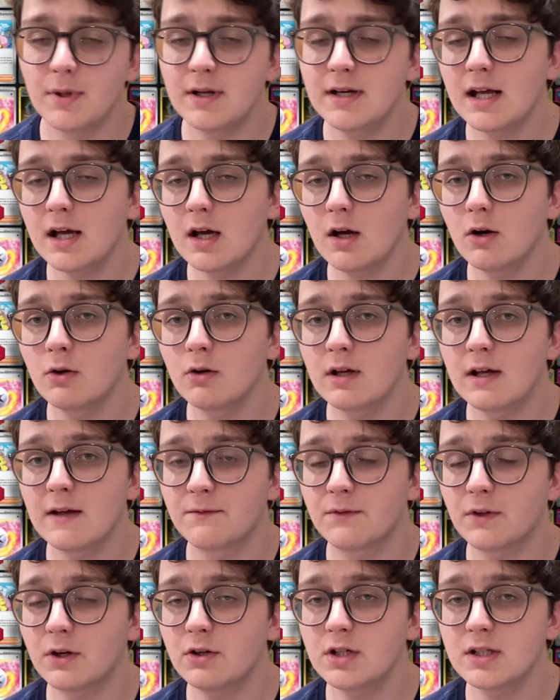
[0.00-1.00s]
But now,
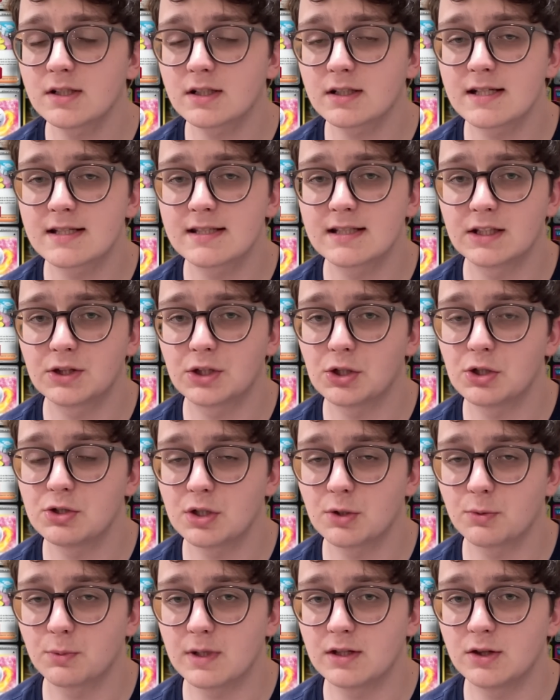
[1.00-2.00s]
if they're just going to sit there
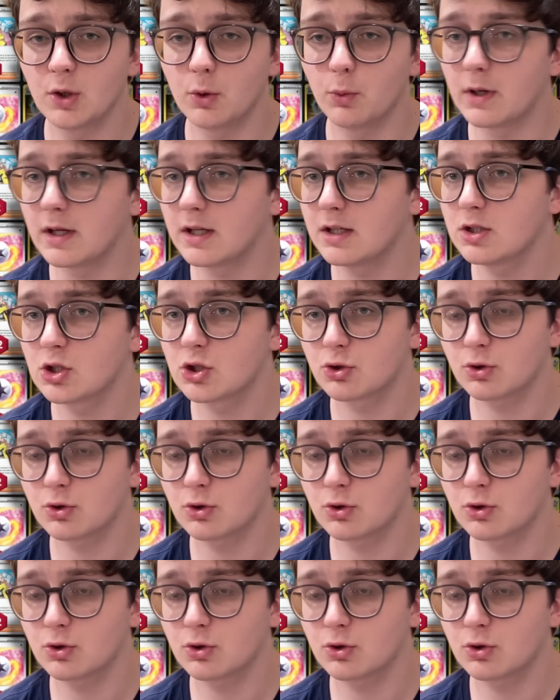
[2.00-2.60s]
using Read the Winds,